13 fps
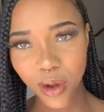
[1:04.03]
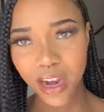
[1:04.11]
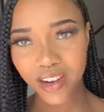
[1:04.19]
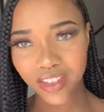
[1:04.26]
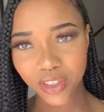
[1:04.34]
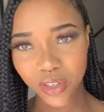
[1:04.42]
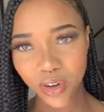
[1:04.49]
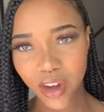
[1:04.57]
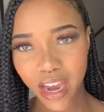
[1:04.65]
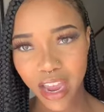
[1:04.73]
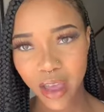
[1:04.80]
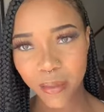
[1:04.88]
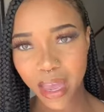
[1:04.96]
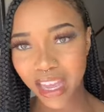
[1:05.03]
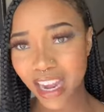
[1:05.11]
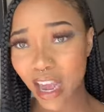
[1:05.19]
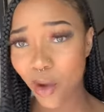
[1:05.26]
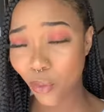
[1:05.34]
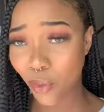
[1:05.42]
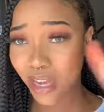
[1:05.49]
our Instagram, and
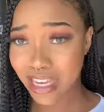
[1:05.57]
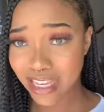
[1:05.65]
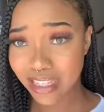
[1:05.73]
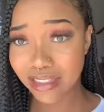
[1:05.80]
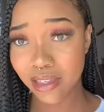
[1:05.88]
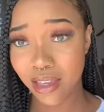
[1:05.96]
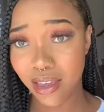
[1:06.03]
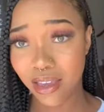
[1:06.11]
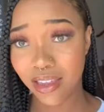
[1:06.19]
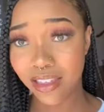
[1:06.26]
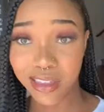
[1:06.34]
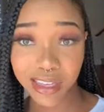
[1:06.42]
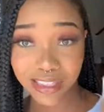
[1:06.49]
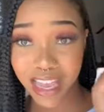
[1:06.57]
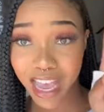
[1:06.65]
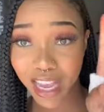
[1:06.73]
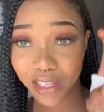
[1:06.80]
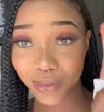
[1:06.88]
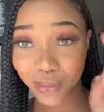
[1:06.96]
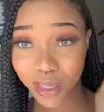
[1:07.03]
how easy these
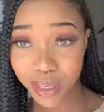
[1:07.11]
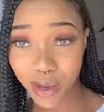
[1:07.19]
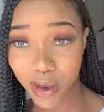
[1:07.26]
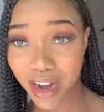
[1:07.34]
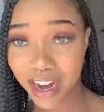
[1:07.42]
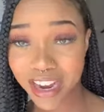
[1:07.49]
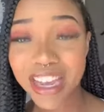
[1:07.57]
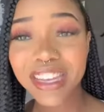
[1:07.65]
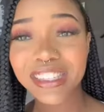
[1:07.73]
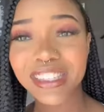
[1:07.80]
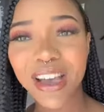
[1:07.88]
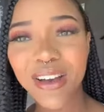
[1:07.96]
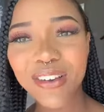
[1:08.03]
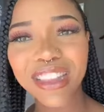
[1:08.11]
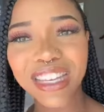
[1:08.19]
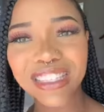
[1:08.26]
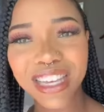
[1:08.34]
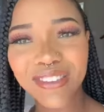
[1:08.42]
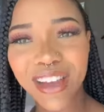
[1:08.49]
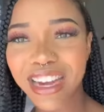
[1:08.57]
hacks really are. So let's
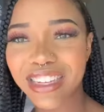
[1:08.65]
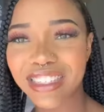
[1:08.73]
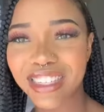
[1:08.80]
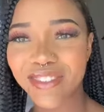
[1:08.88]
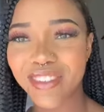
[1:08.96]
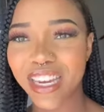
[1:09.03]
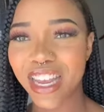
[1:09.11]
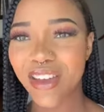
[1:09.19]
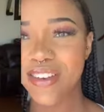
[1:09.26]
get right into the video.